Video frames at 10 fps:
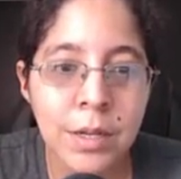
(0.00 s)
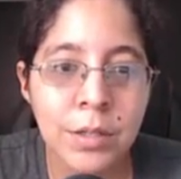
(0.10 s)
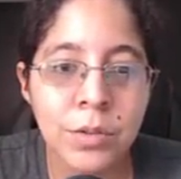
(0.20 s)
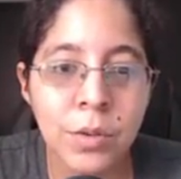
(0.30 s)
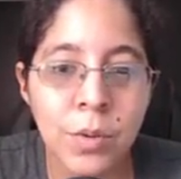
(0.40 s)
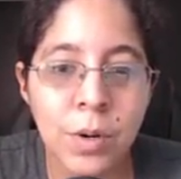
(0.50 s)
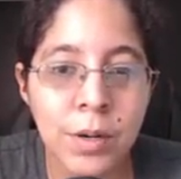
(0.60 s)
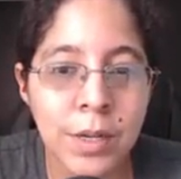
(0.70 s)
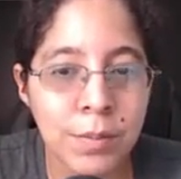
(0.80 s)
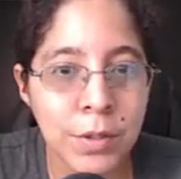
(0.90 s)
Don't
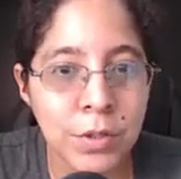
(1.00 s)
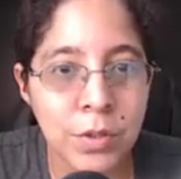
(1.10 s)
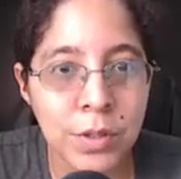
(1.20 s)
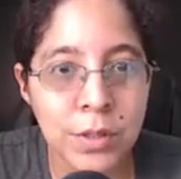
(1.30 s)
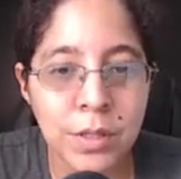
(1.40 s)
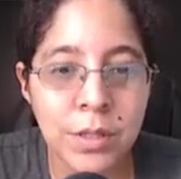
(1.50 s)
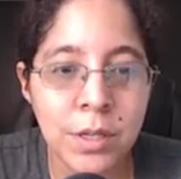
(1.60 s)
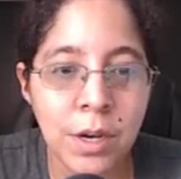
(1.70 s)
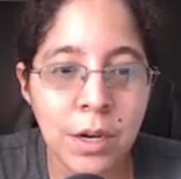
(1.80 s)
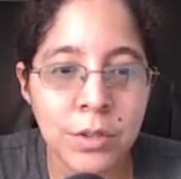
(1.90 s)
worry, but you can see the
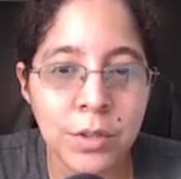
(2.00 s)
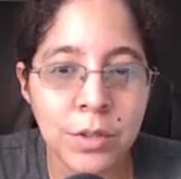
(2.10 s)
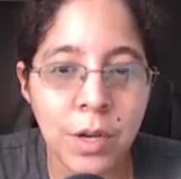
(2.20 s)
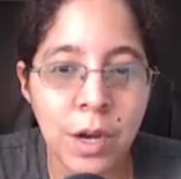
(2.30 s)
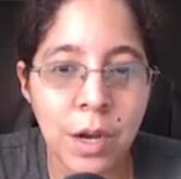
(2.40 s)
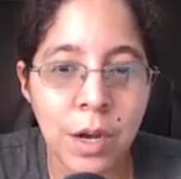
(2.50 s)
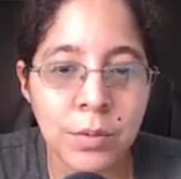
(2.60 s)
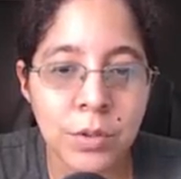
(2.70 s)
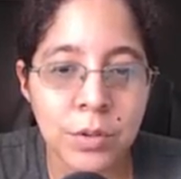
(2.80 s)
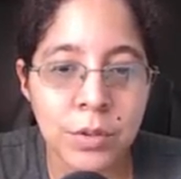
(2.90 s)
other
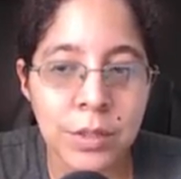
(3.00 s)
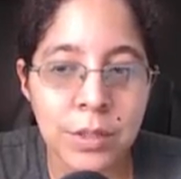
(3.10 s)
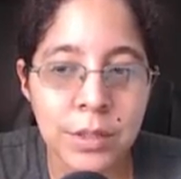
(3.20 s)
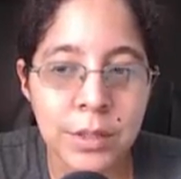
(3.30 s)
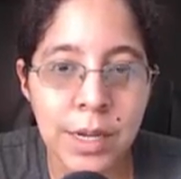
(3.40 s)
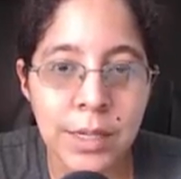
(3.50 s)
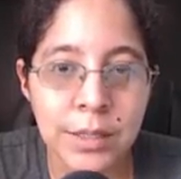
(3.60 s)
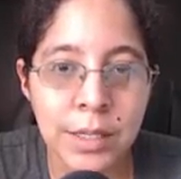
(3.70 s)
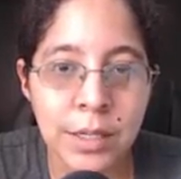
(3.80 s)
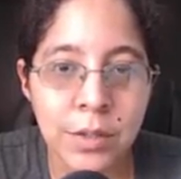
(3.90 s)
options that
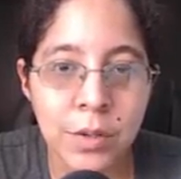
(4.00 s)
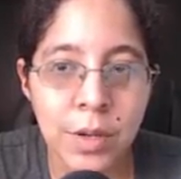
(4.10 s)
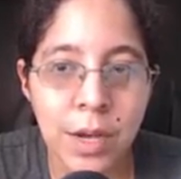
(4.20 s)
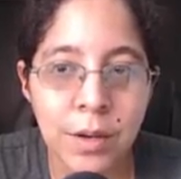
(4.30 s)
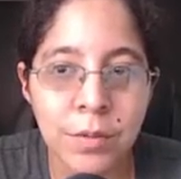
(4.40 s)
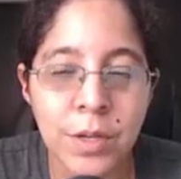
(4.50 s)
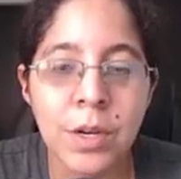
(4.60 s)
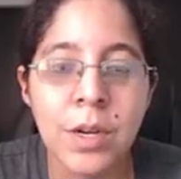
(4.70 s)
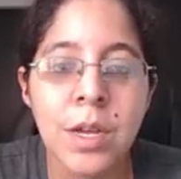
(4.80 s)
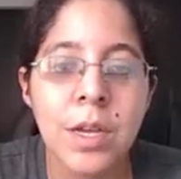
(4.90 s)
they do have here.
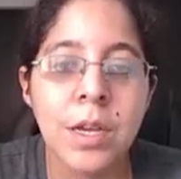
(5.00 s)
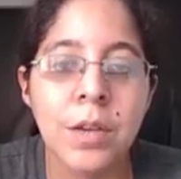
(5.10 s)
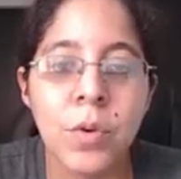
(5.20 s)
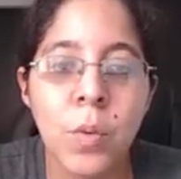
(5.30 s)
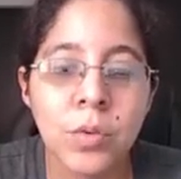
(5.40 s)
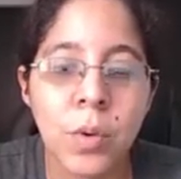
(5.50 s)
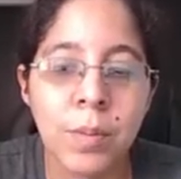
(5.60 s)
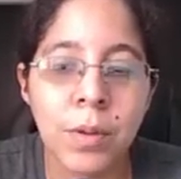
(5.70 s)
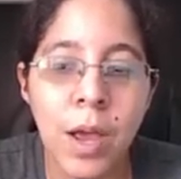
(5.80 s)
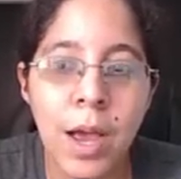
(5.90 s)
If you want to
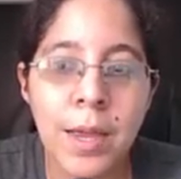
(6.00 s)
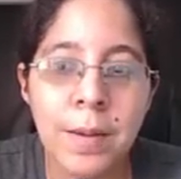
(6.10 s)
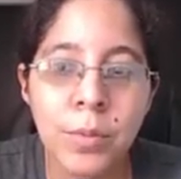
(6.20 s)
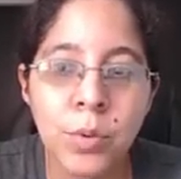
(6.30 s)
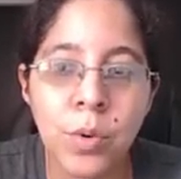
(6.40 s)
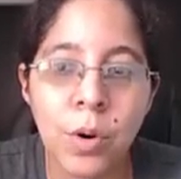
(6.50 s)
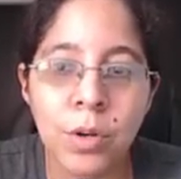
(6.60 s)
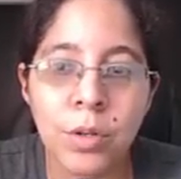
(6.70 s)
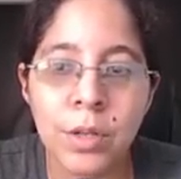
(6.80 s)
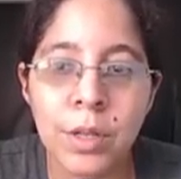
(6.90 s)
apply, you are
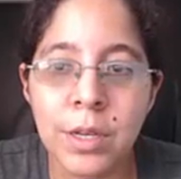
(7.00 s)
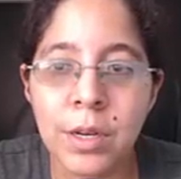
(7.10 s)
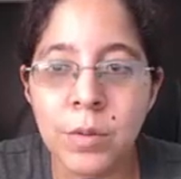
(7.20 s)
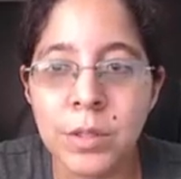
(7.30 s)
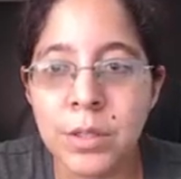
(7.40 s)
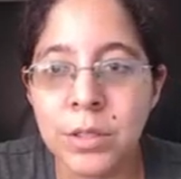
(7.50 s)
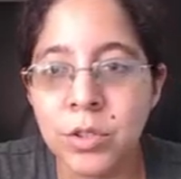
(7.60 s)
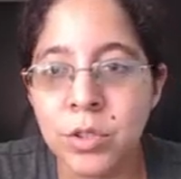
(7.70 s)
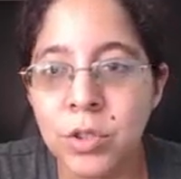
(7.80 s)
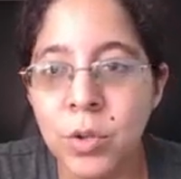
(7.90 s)
going to click here where it says
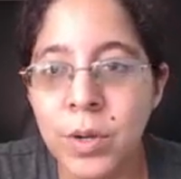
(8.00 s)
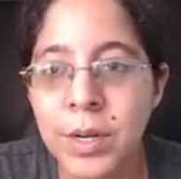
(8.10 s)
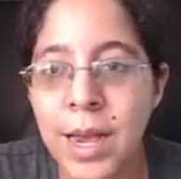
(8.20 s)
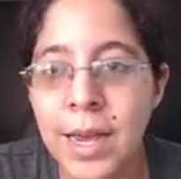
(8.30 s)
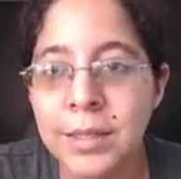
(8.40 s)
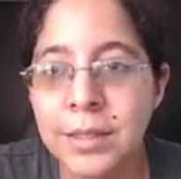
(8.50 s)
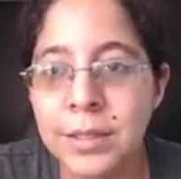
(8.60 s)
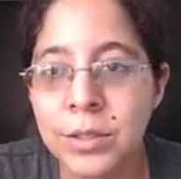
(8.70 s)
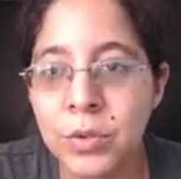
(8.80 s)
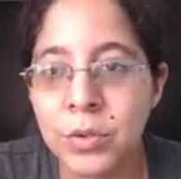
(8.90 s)
join
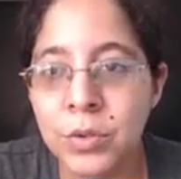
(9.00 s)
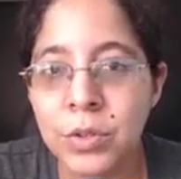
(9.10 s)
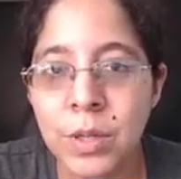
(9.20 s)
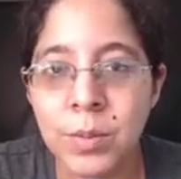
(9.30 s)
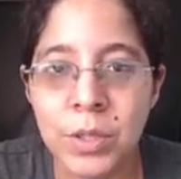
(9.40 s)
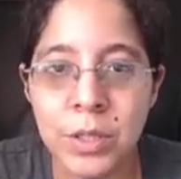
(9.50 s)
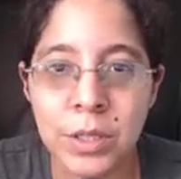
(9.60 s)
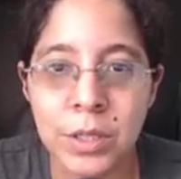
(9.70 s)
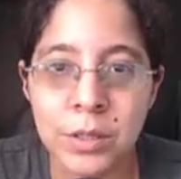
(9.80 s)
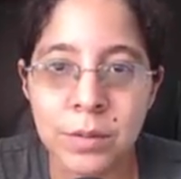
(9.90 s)
as
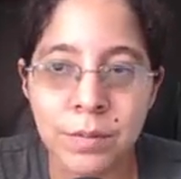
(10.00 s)
transcriptionist.